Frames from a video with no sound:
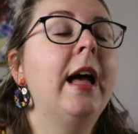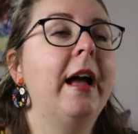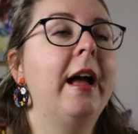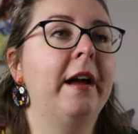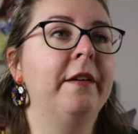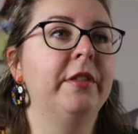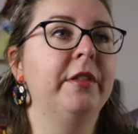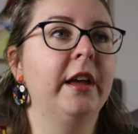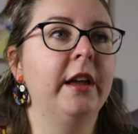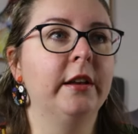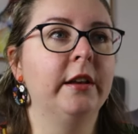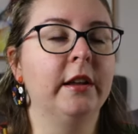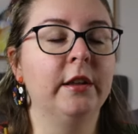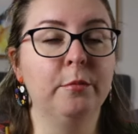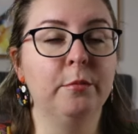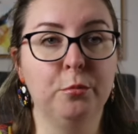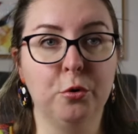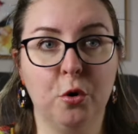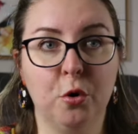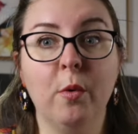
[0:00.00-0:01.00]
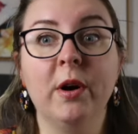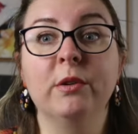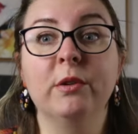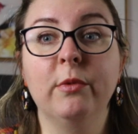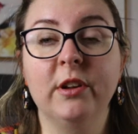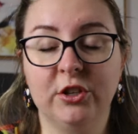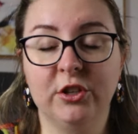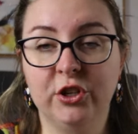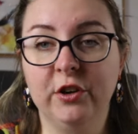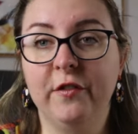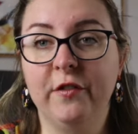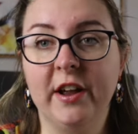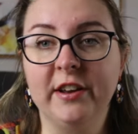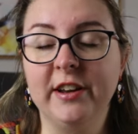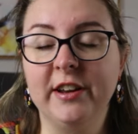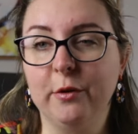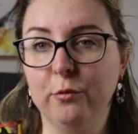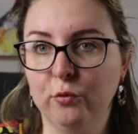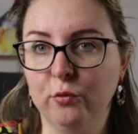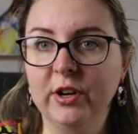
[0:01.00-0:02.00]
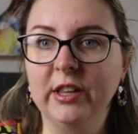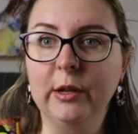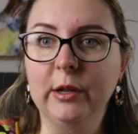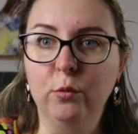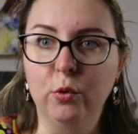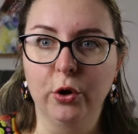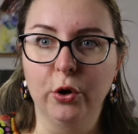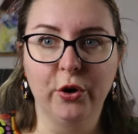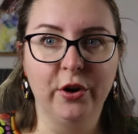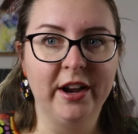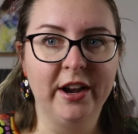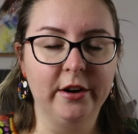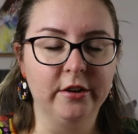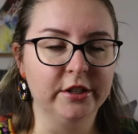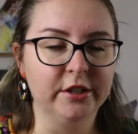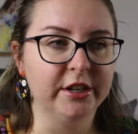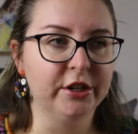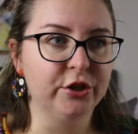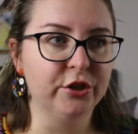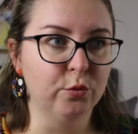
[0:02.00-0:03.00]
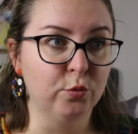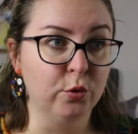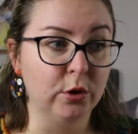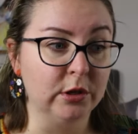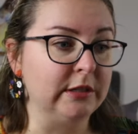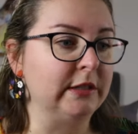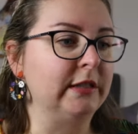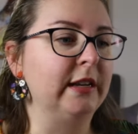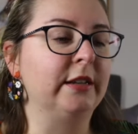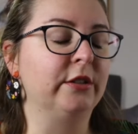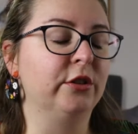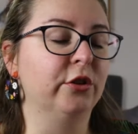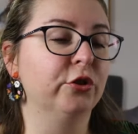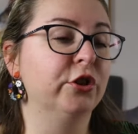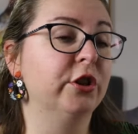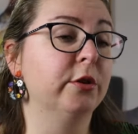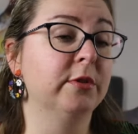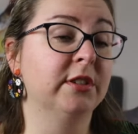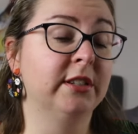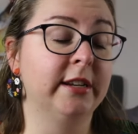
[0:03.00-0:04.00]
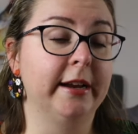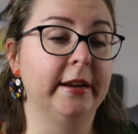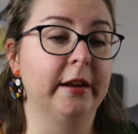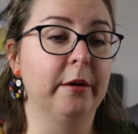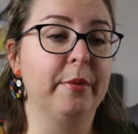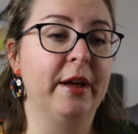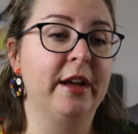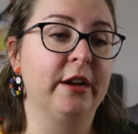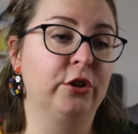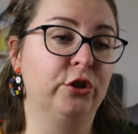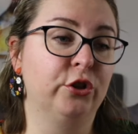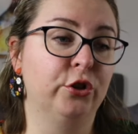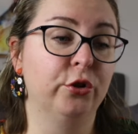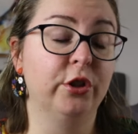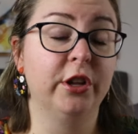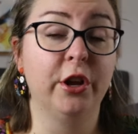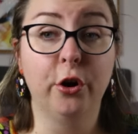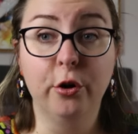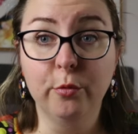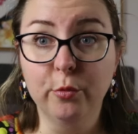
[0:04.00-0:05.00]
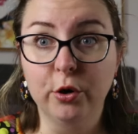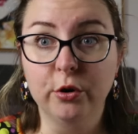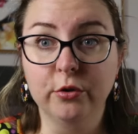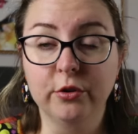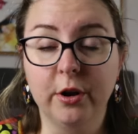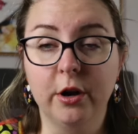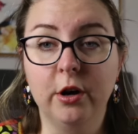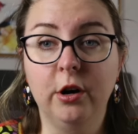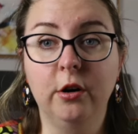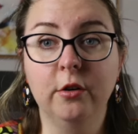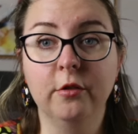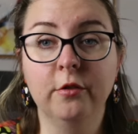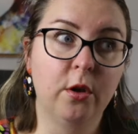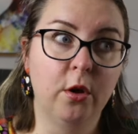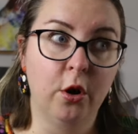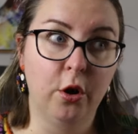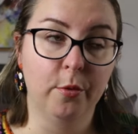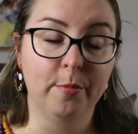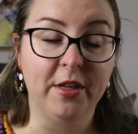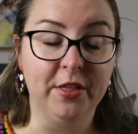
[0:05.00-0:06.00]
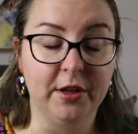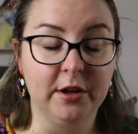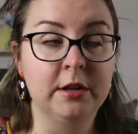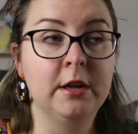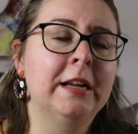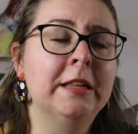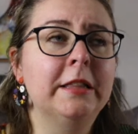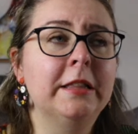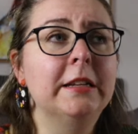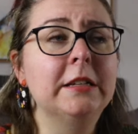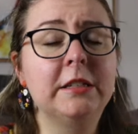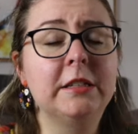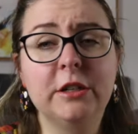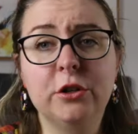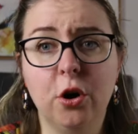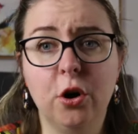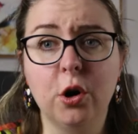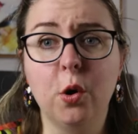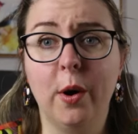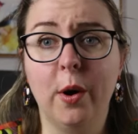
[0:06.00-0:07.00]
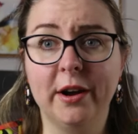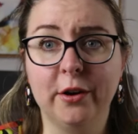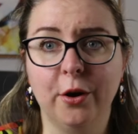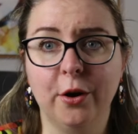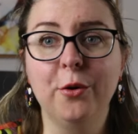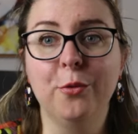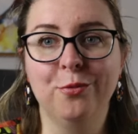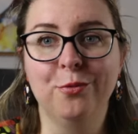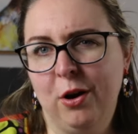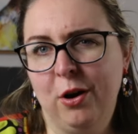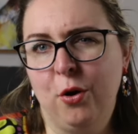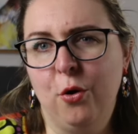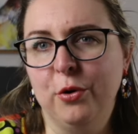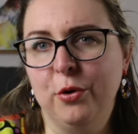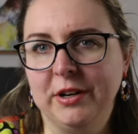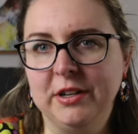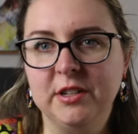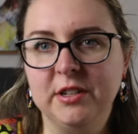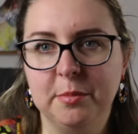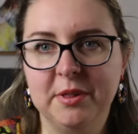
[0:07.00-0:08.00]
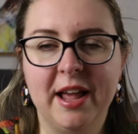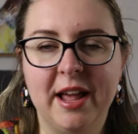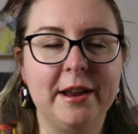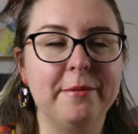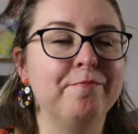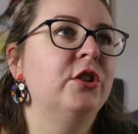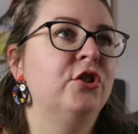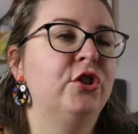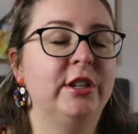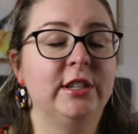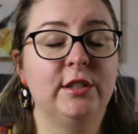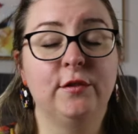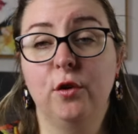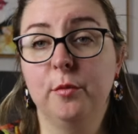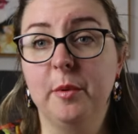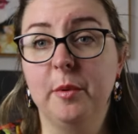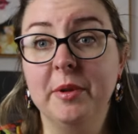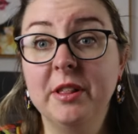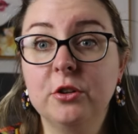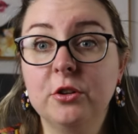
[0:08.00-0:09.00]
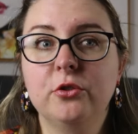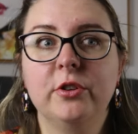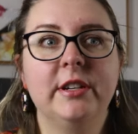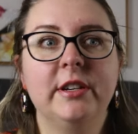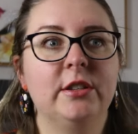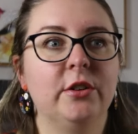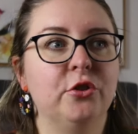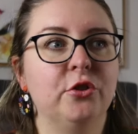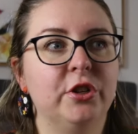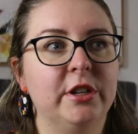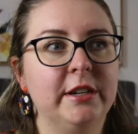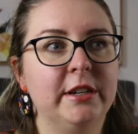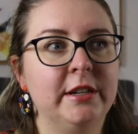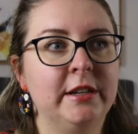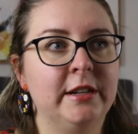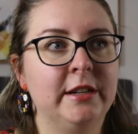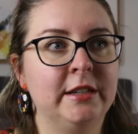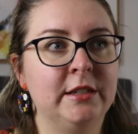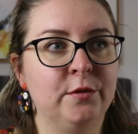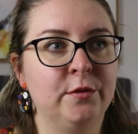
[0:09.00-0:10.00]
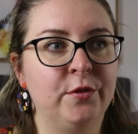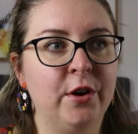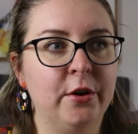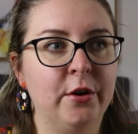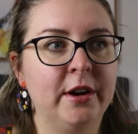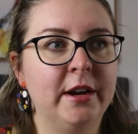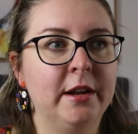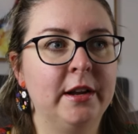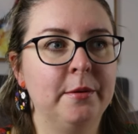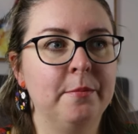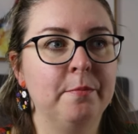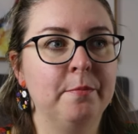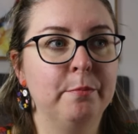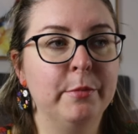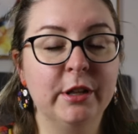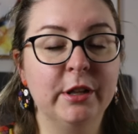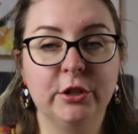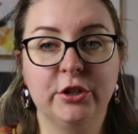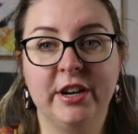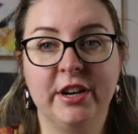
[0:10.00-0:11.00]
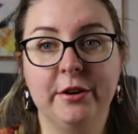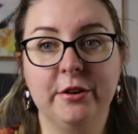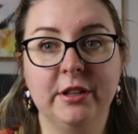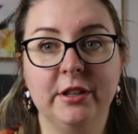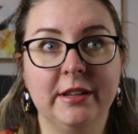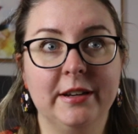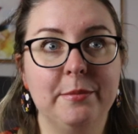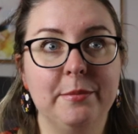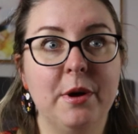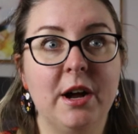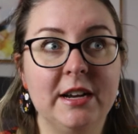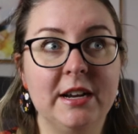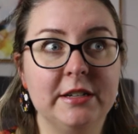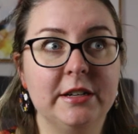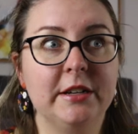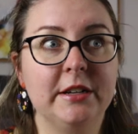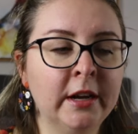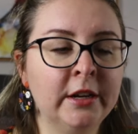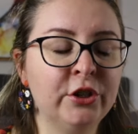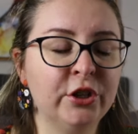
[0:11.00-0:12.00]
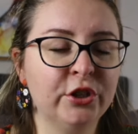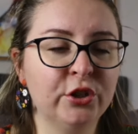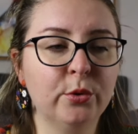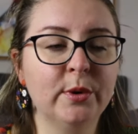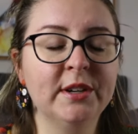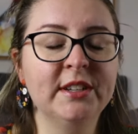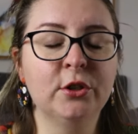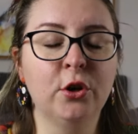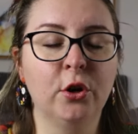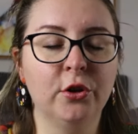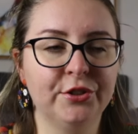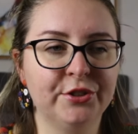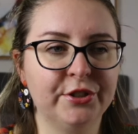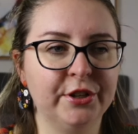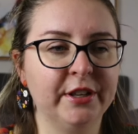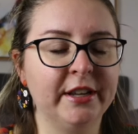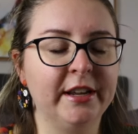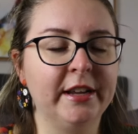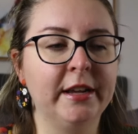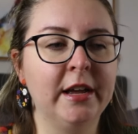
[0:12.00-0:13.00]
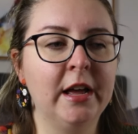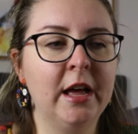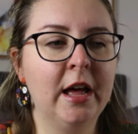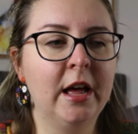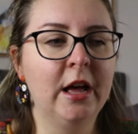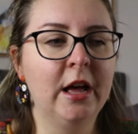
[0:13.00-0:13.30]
And then in book one, which she found out really what her heritage was. And so she was taken back to the homeworld of her mother. And things did not quite go according to plan. She is former military, so she is very militarily minded and she's always constantly